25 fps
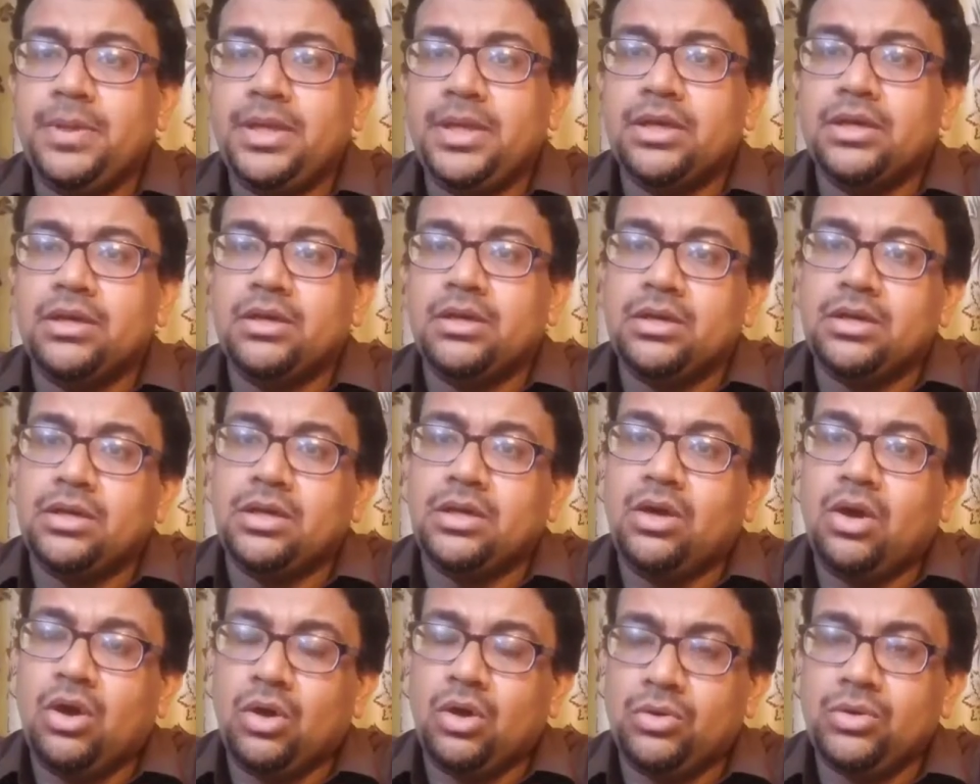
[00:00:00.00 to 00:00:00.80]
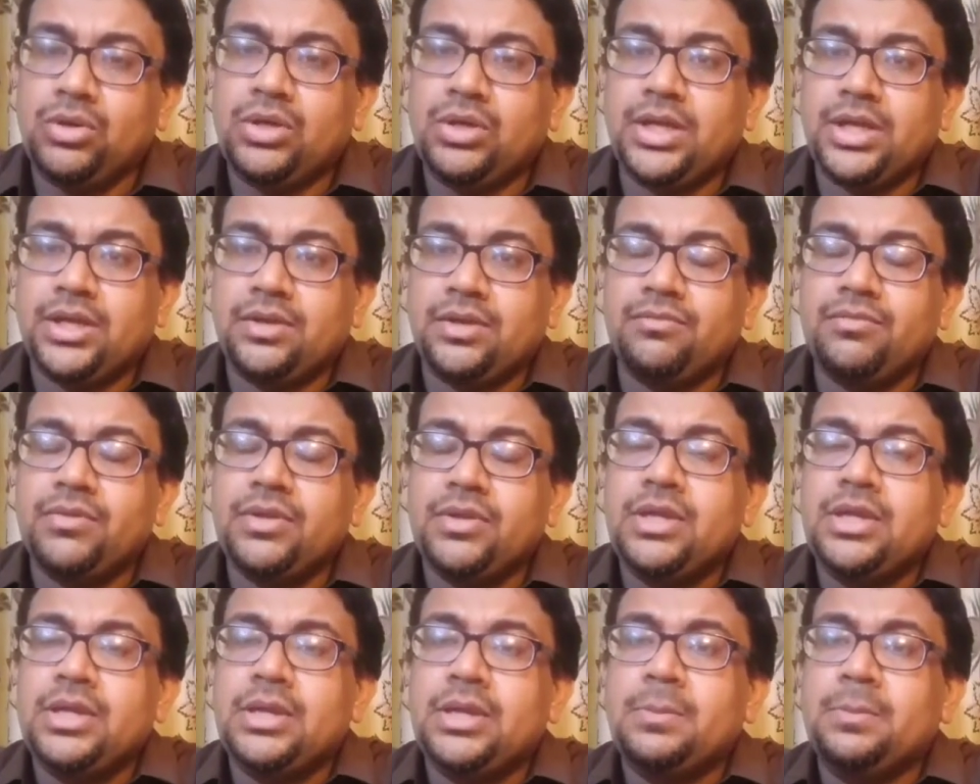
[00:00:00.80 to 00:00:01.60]
B autoclave,
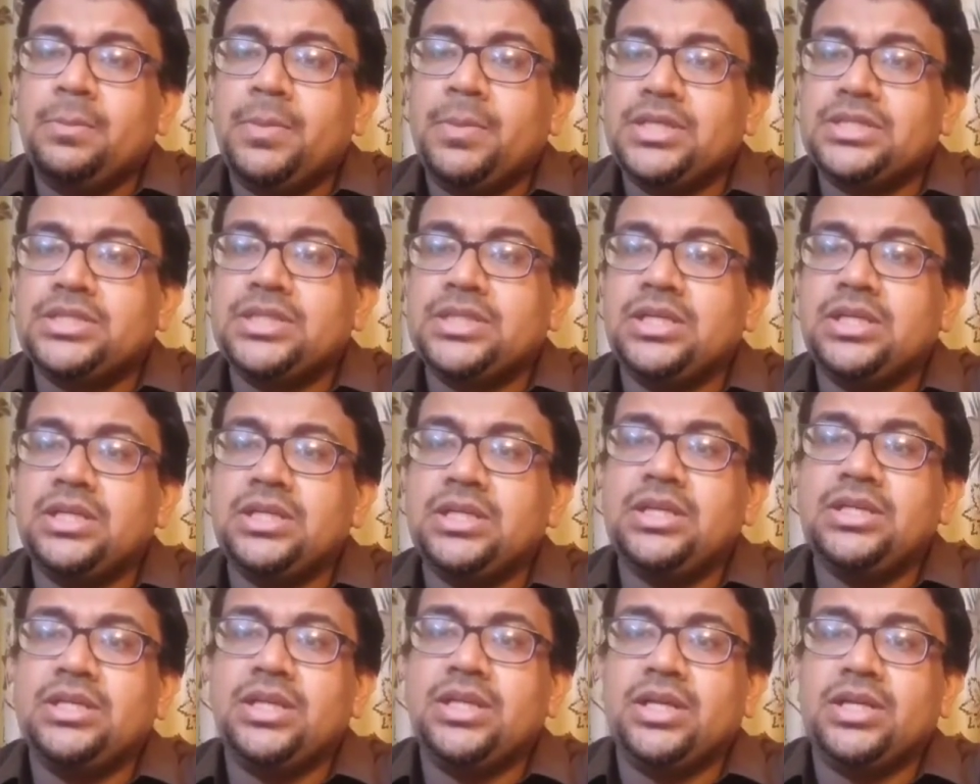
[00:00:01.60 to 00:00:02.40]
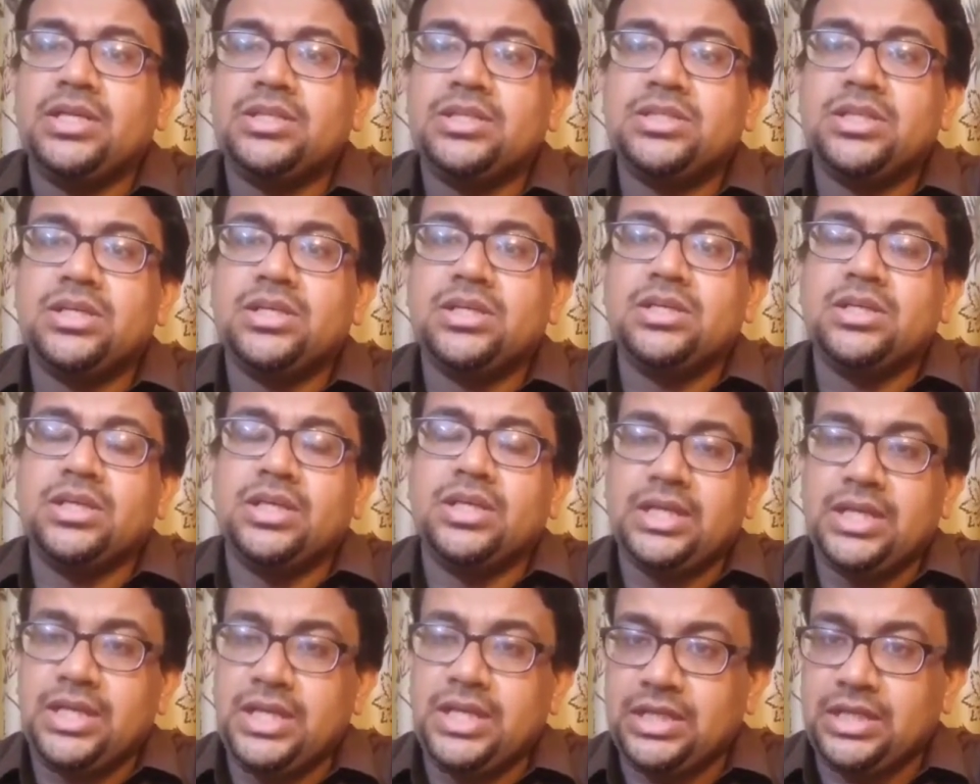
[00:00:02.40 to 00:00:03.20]
basically there is a
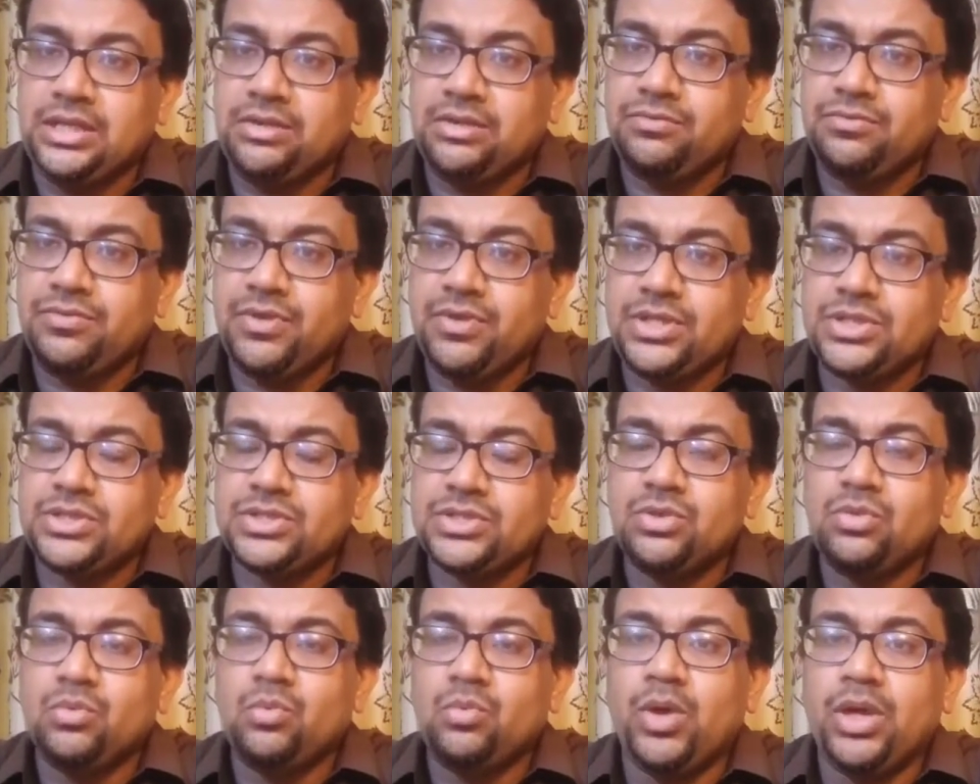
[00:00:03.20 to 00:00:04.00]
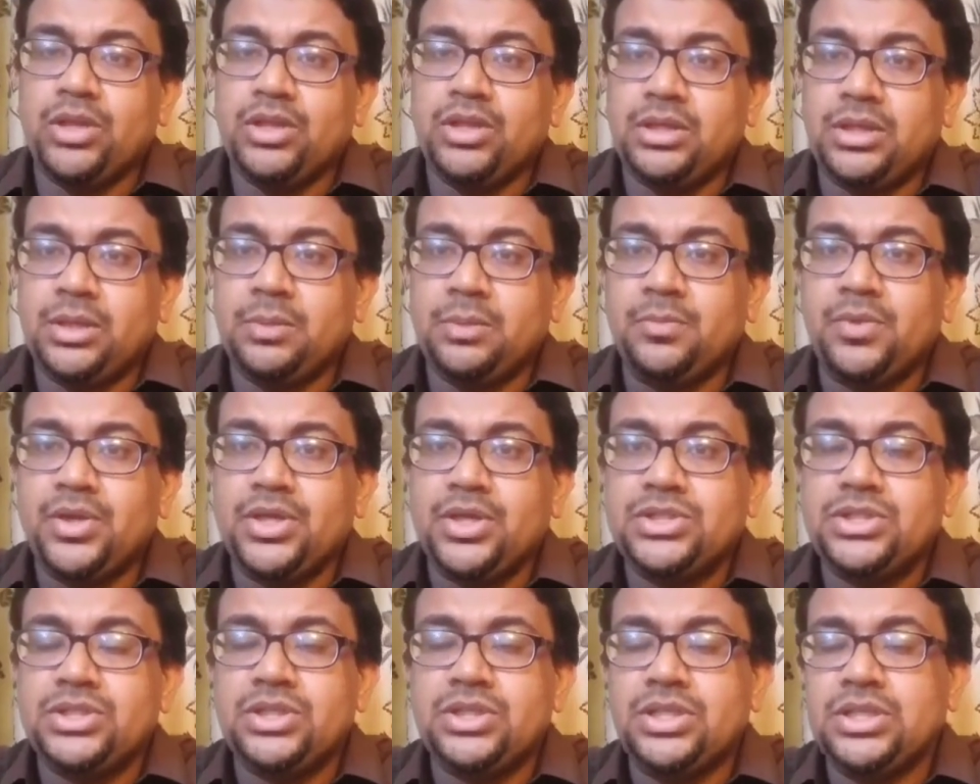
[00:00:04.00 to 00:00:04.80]
heating phase where the
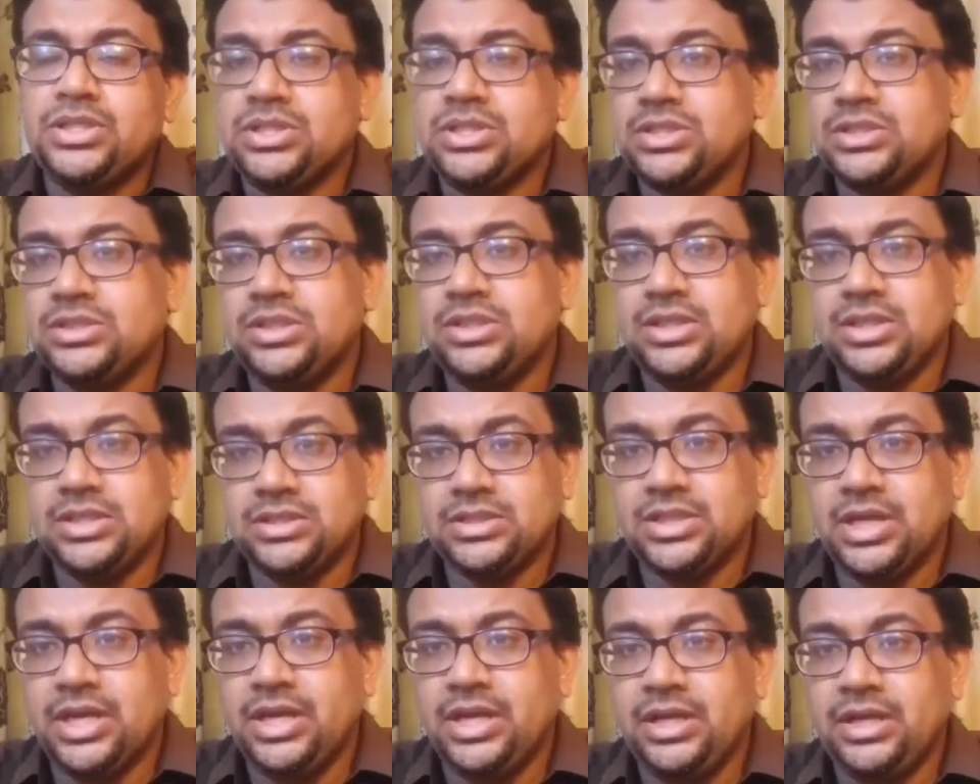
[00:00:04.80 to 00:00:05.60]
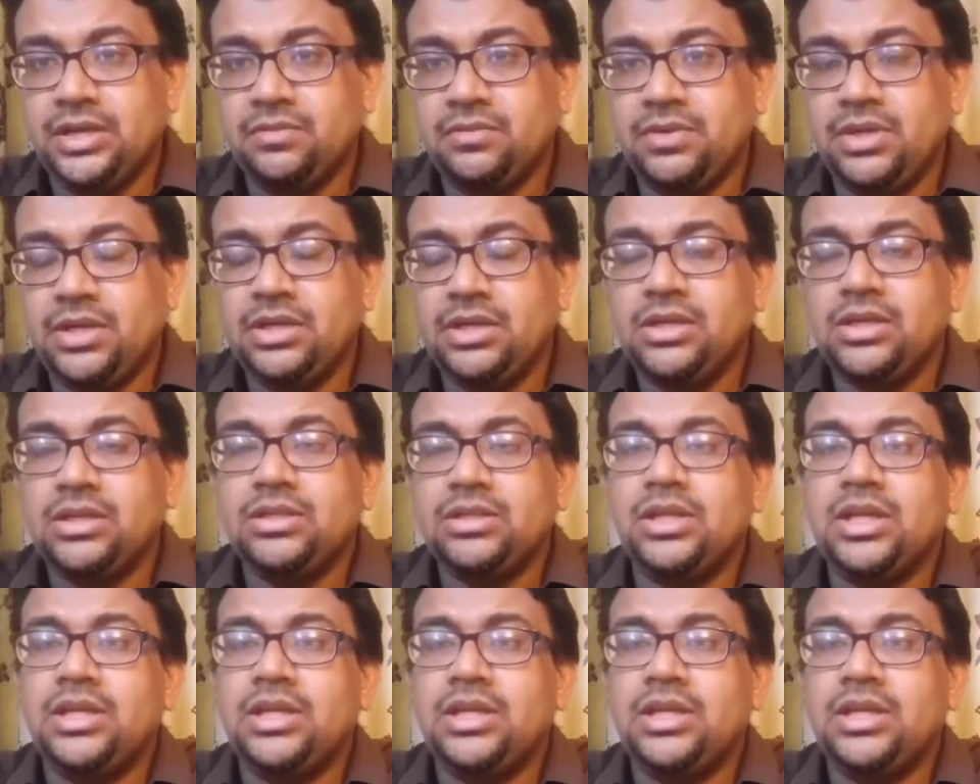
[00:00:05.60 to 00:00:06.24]
temperature reaches the desired level,